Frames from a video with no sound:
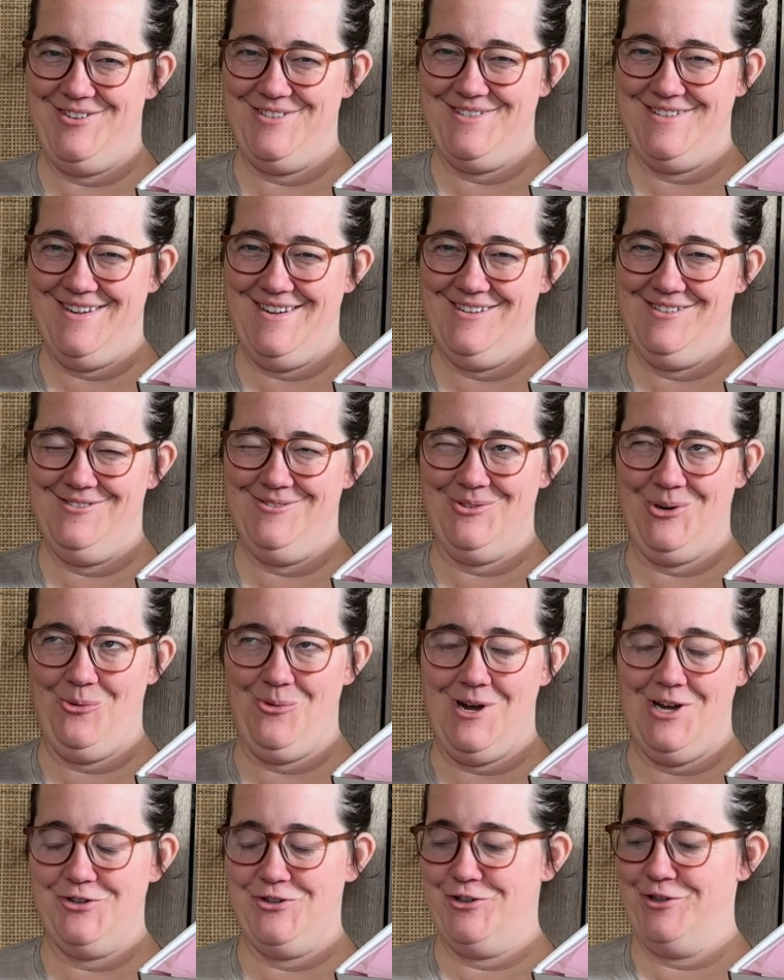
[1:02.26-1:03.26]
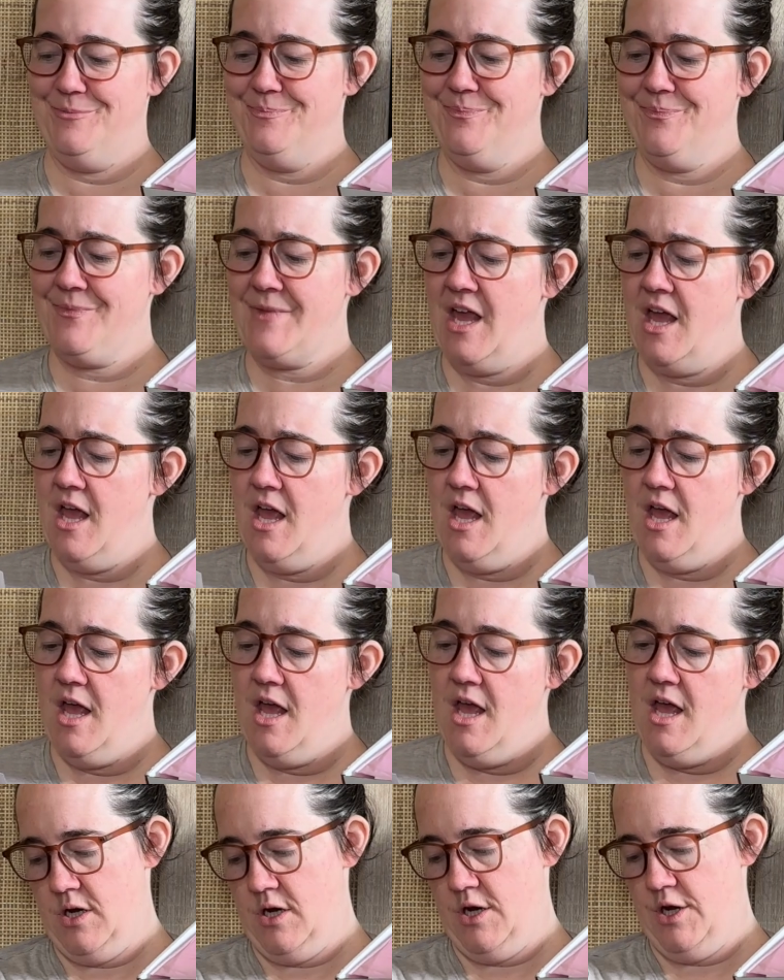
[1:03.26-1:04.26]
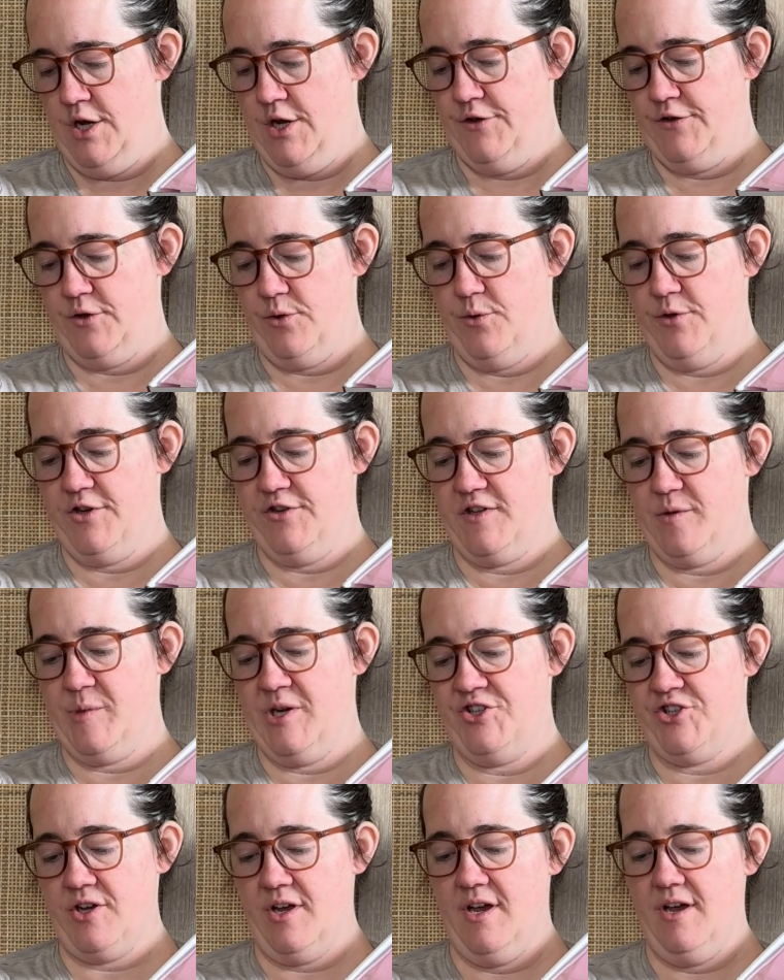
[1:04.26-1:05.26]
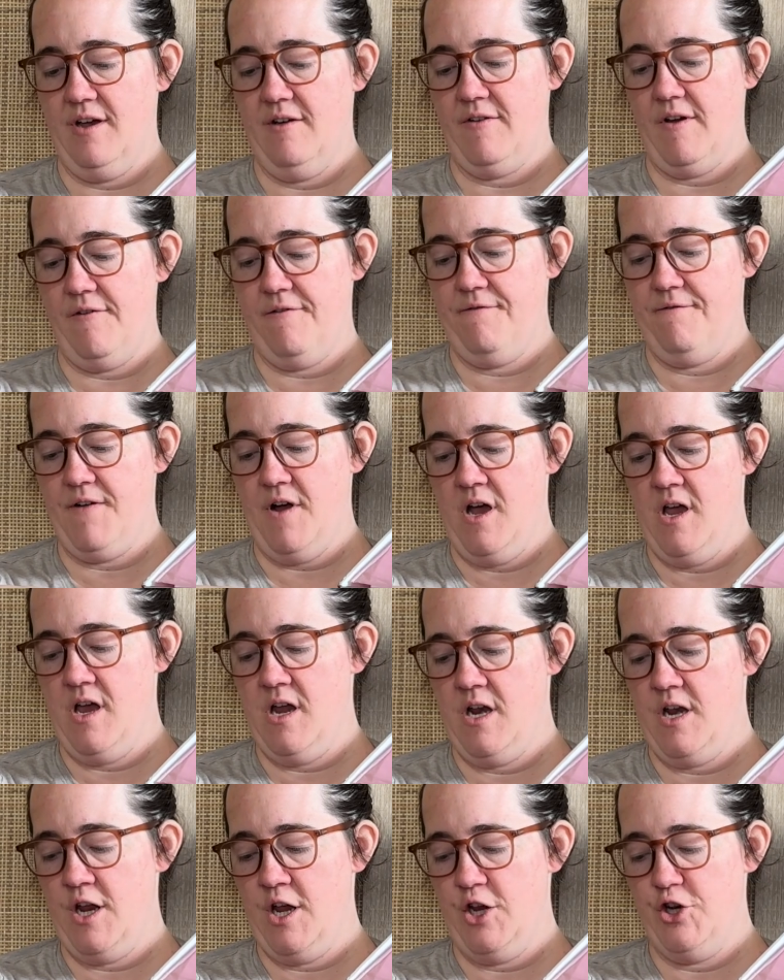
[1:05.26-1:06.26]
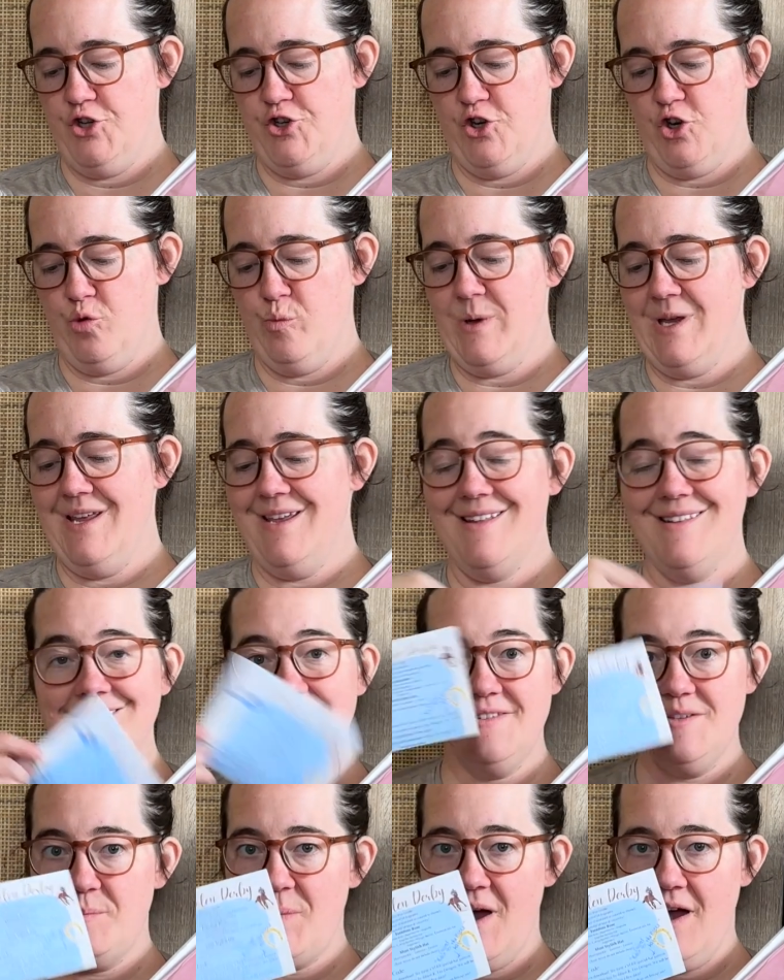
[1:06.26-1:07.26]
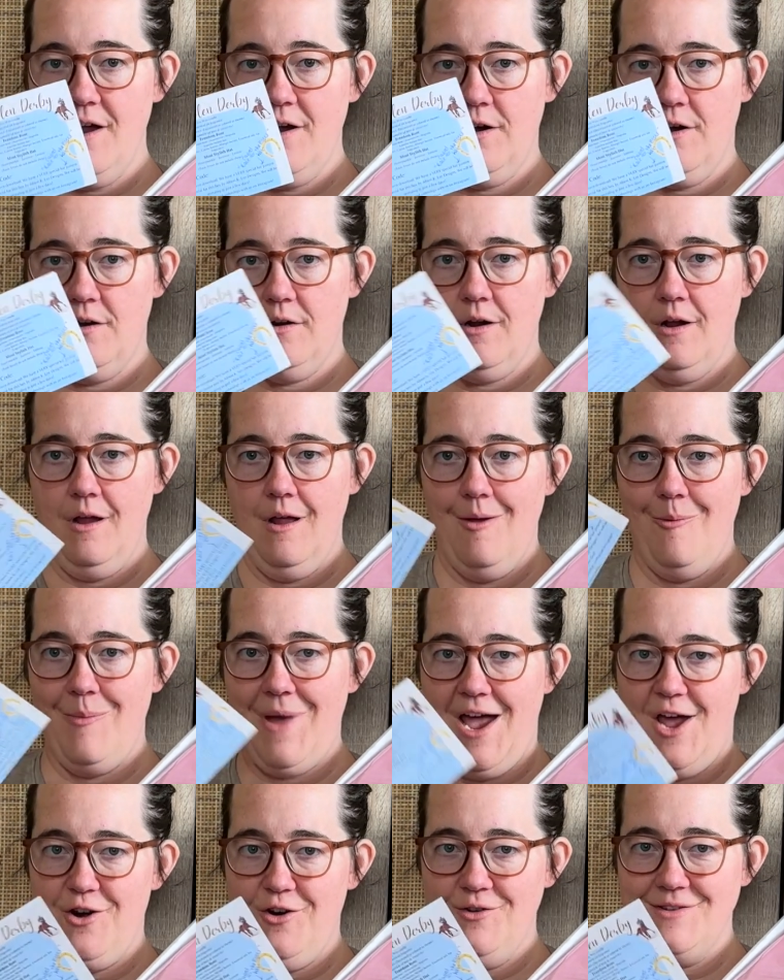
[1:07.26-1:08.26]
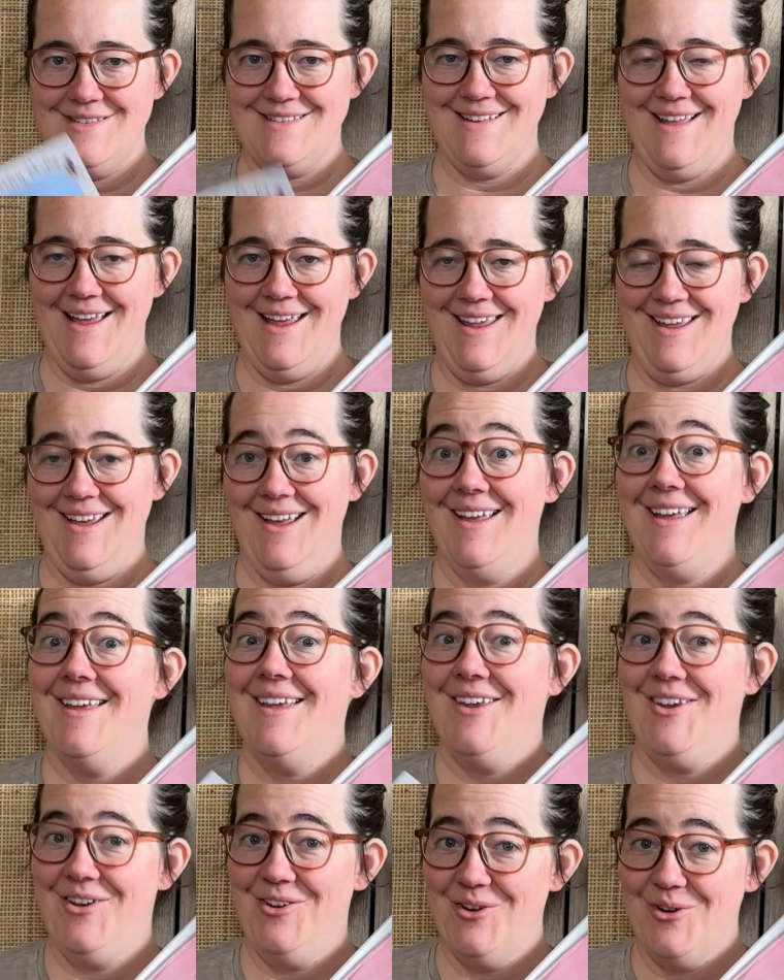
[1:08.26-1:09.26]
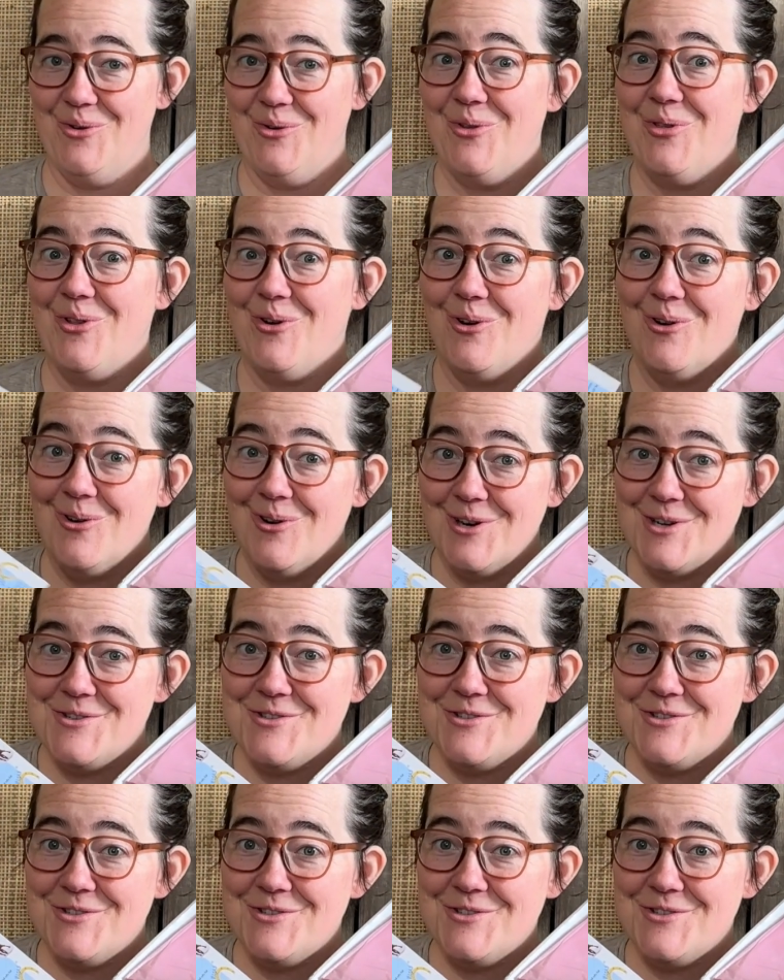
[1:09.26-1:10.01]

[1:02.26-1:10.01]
done, or washer. So there's a bunch of fun derby inspired patterns, like, the horse